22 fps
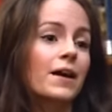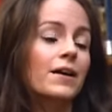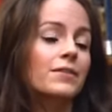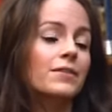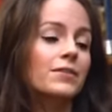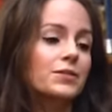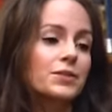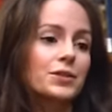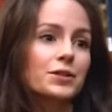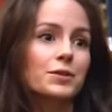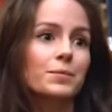
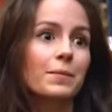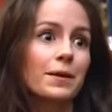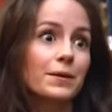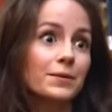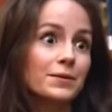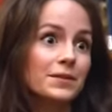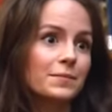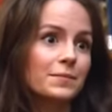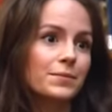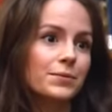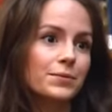the two
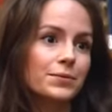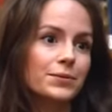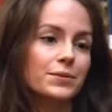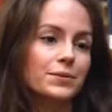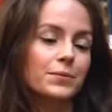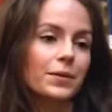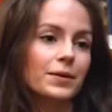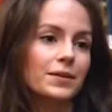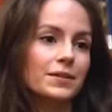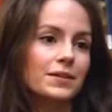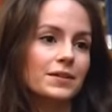most
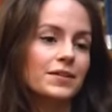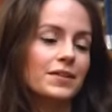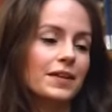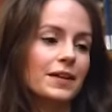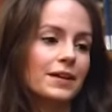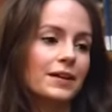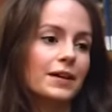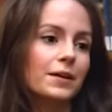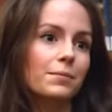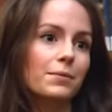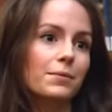important ones, I
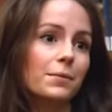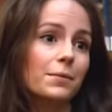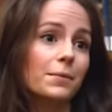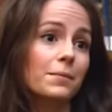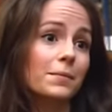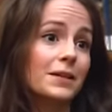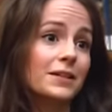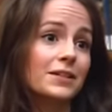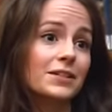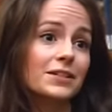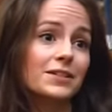think, are
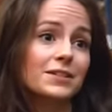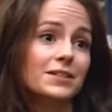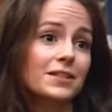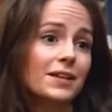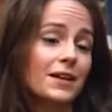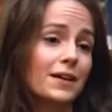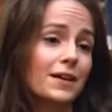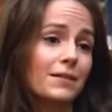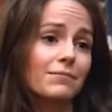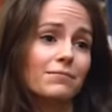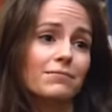probably just
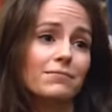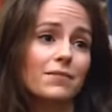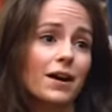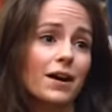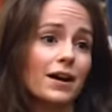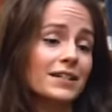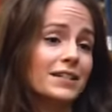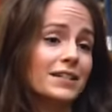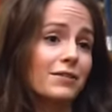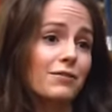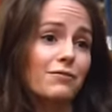the
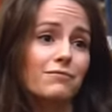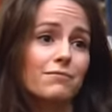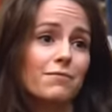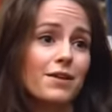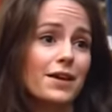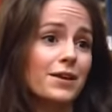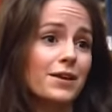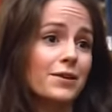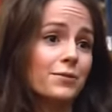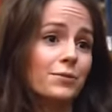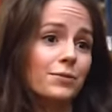idea of
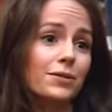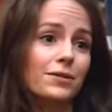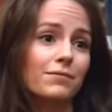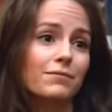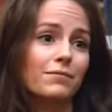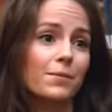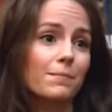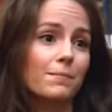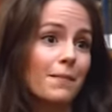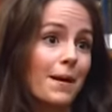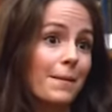recall
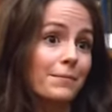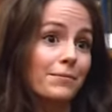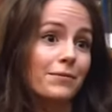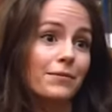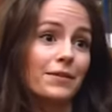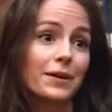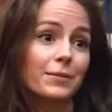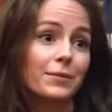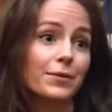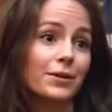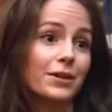and
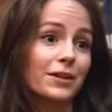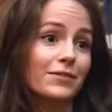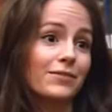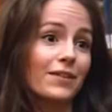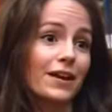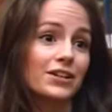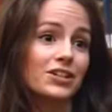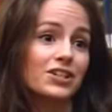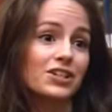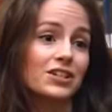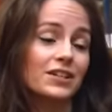remembering what
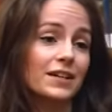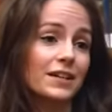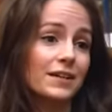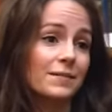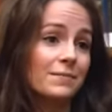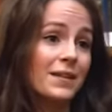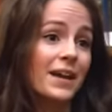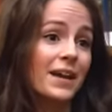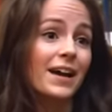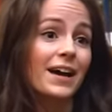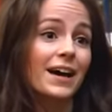you've
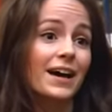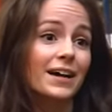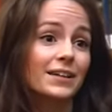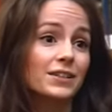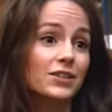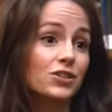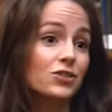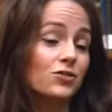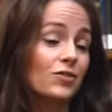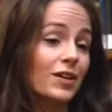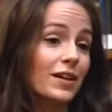actually
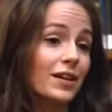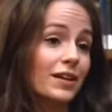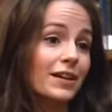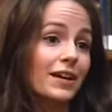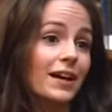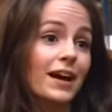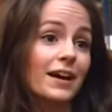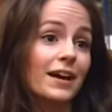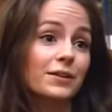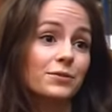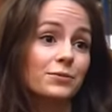had to
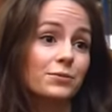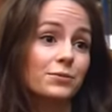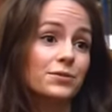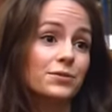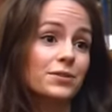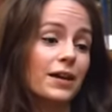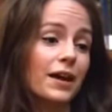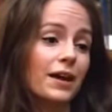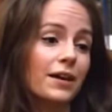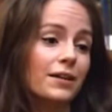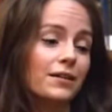drink, and
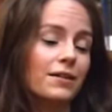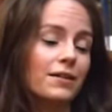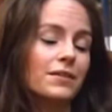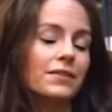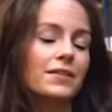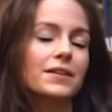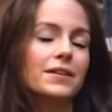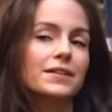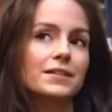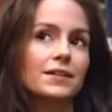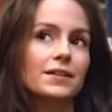also
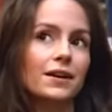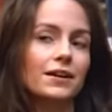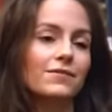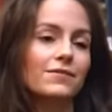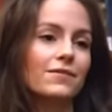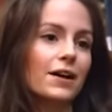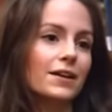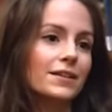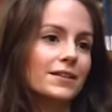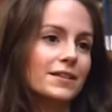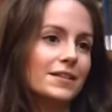this kind
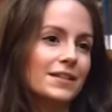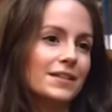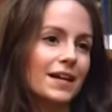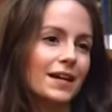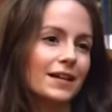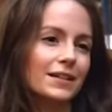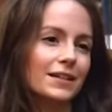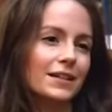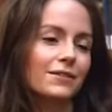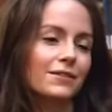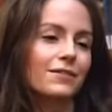of
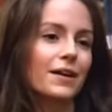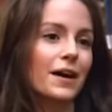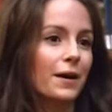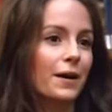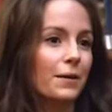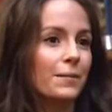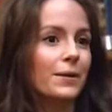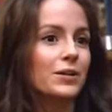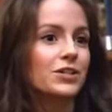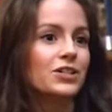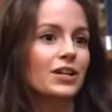understanding of
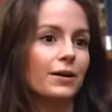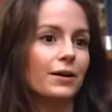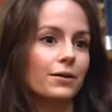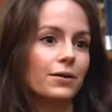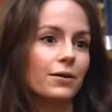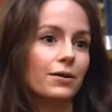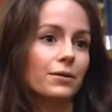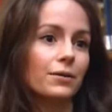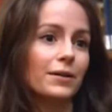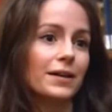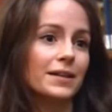how much
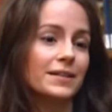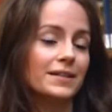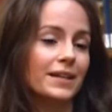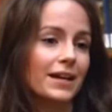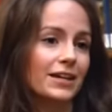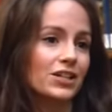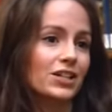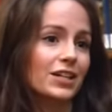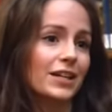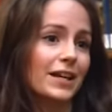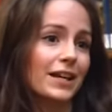alcohol is
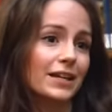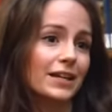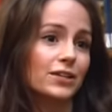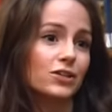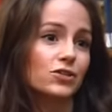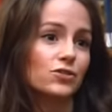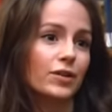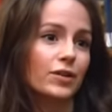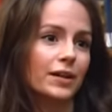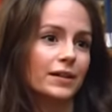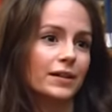actually
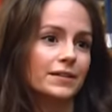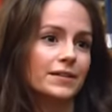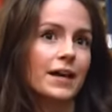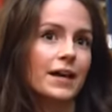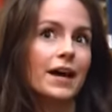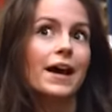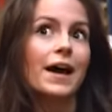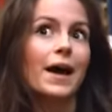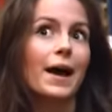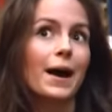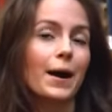in drinks,
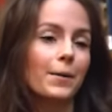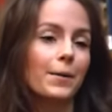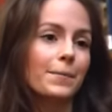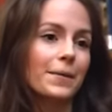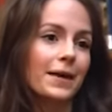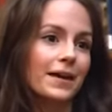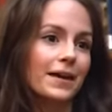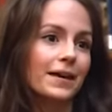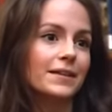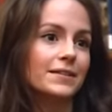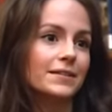how
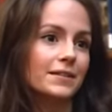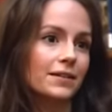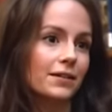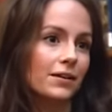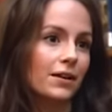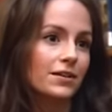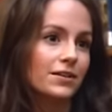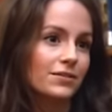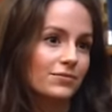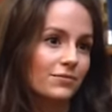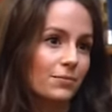big is a
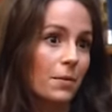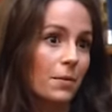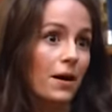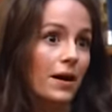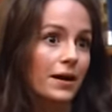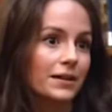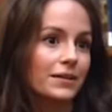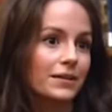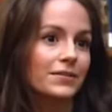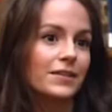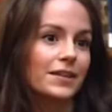glass of
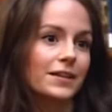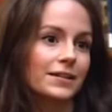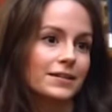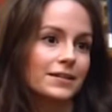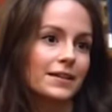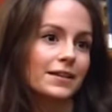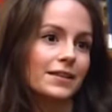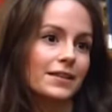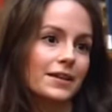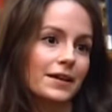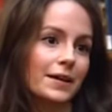wine and
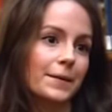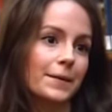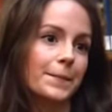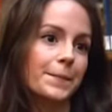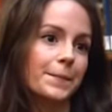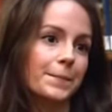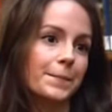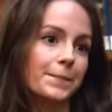things like that.